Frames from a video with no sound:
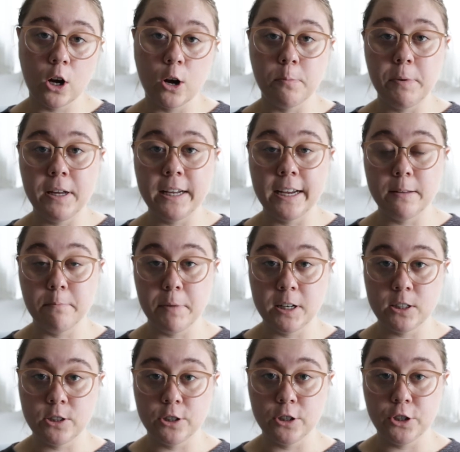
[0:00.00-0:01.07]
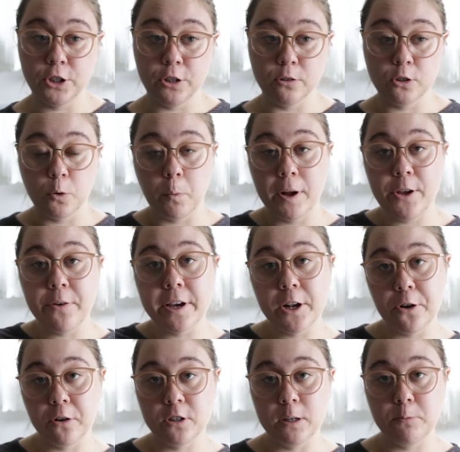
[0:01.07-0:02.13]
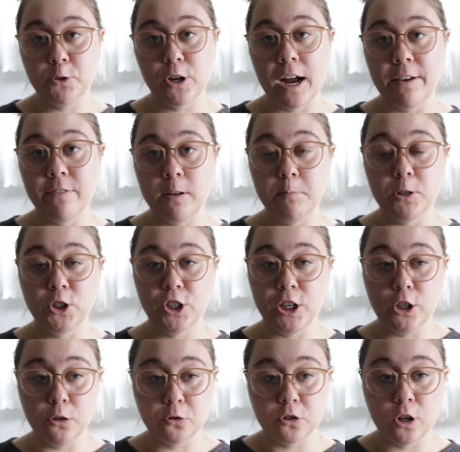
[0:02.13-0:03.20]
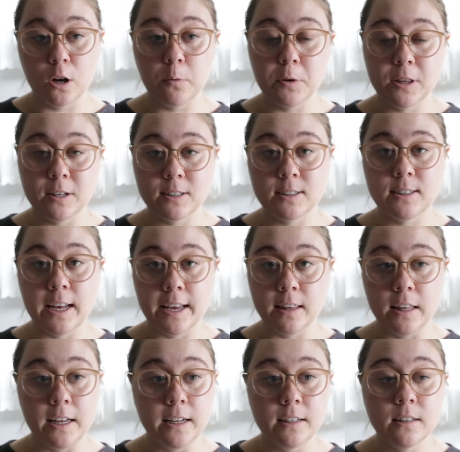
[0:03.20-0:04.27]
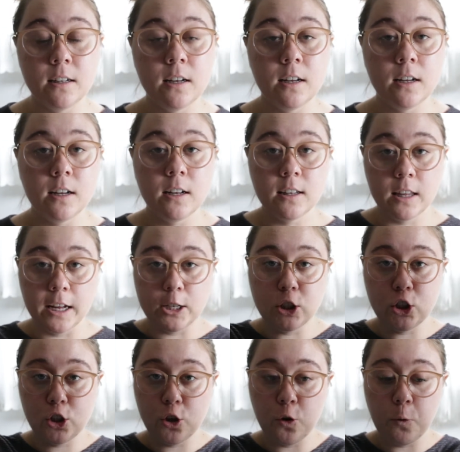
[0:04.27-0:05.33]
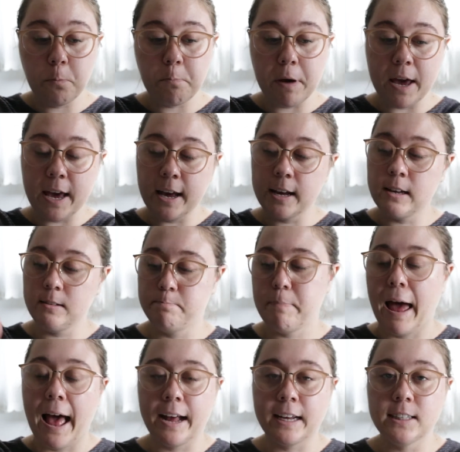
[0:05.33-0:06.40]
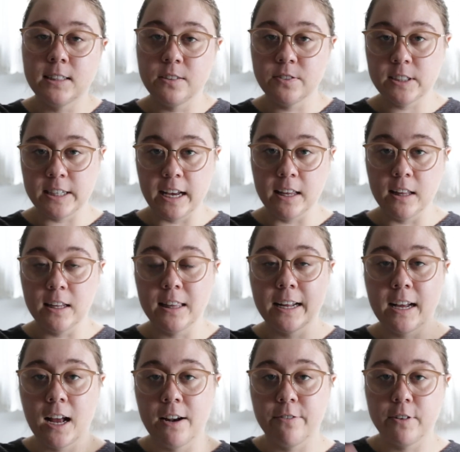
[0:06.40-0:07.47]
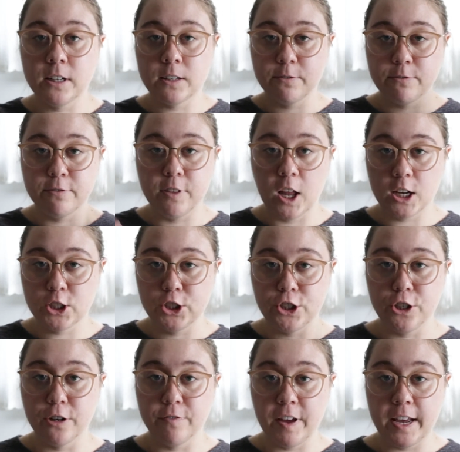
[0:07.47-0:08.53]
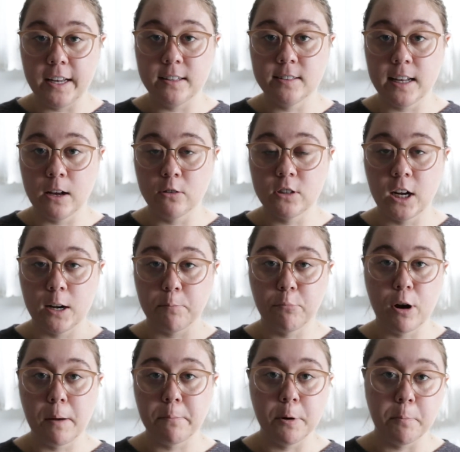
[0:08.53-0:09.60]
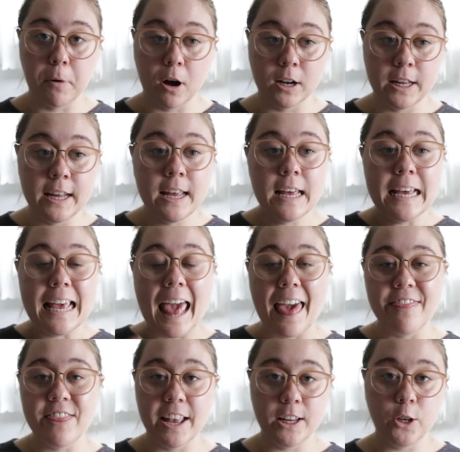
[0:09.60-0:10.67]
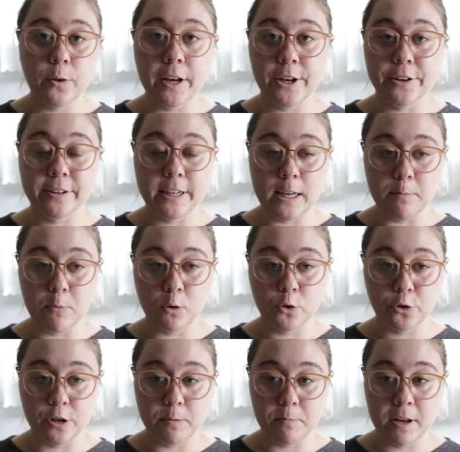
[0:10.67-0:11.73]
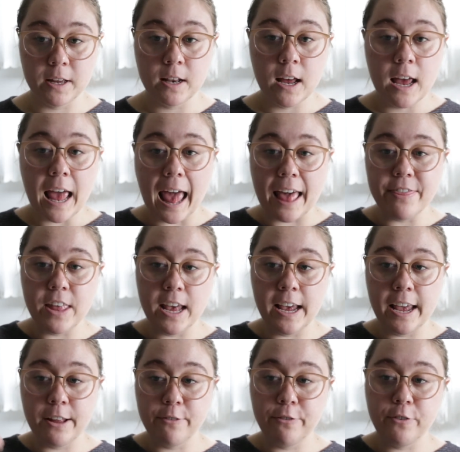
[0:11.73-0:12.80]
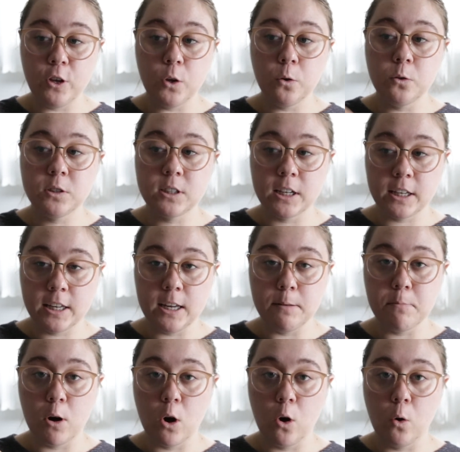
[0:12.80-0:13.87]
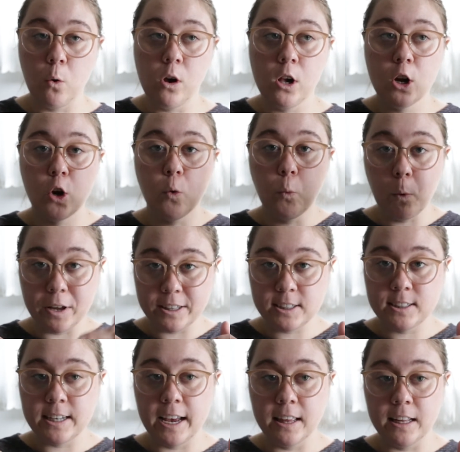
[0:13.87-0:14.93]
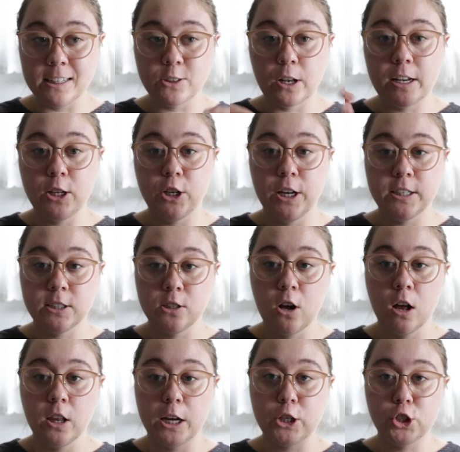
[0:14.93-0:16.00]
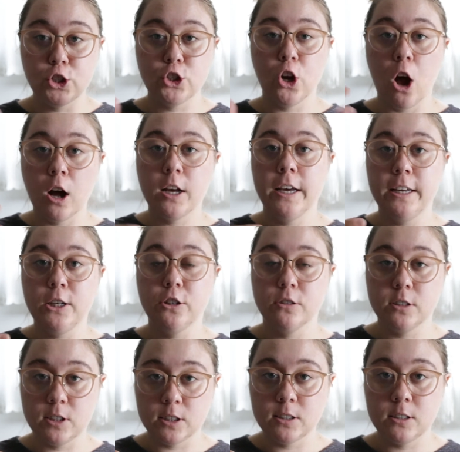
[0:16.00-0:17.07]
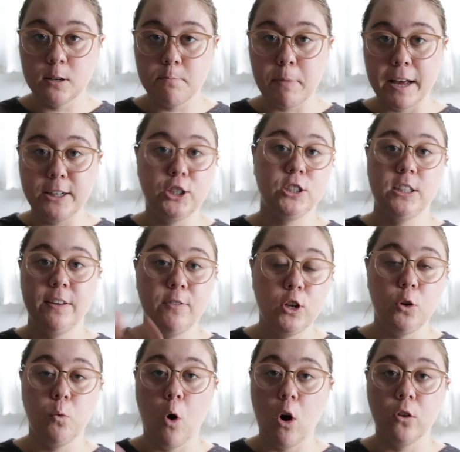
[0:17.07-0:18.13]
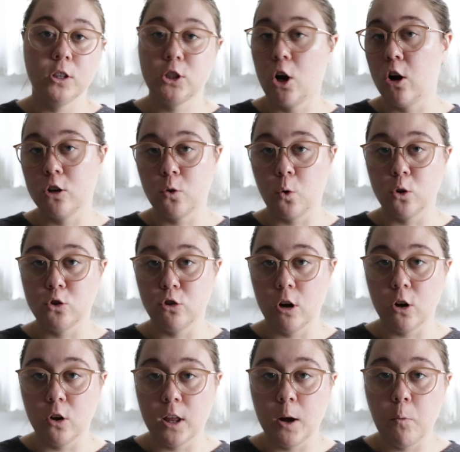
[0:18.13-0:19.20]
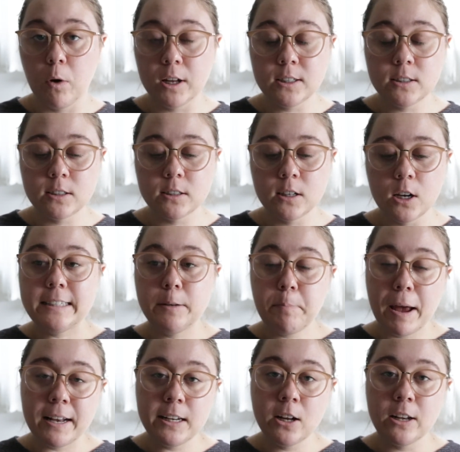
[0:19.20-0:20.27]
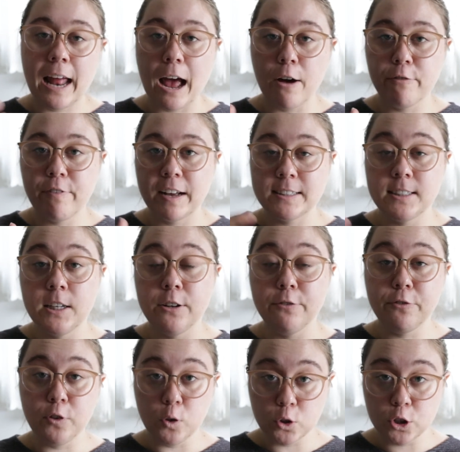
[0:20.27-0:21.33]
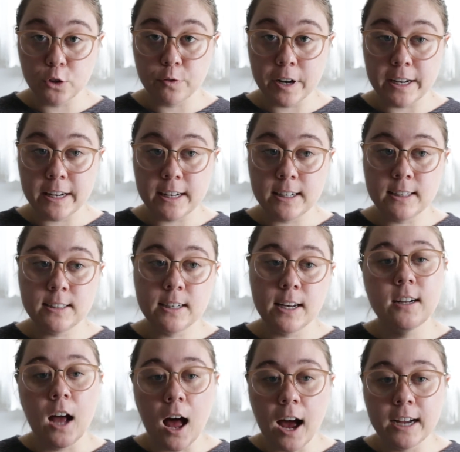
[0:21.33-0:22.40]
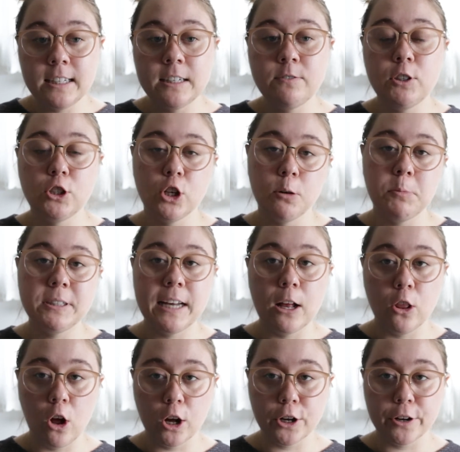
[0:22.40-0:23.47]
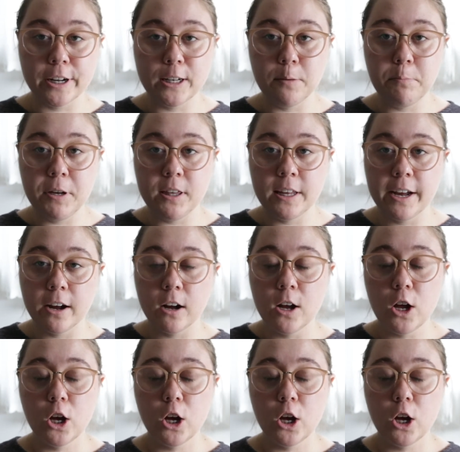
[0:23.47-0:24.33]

are being administered to you. So when you get hooked up to your IV machine, you start with a saline, like 2 big packets of saline that kind of flush your veins out and kind of prep your body, and then you get your chemo treatment. And they infuse the chemo with saline so that it's not like shocking your system by just giving you all this hardcore drug all at once. Depending on how fast the infusion rate is, kind of determines how long you're going to be there.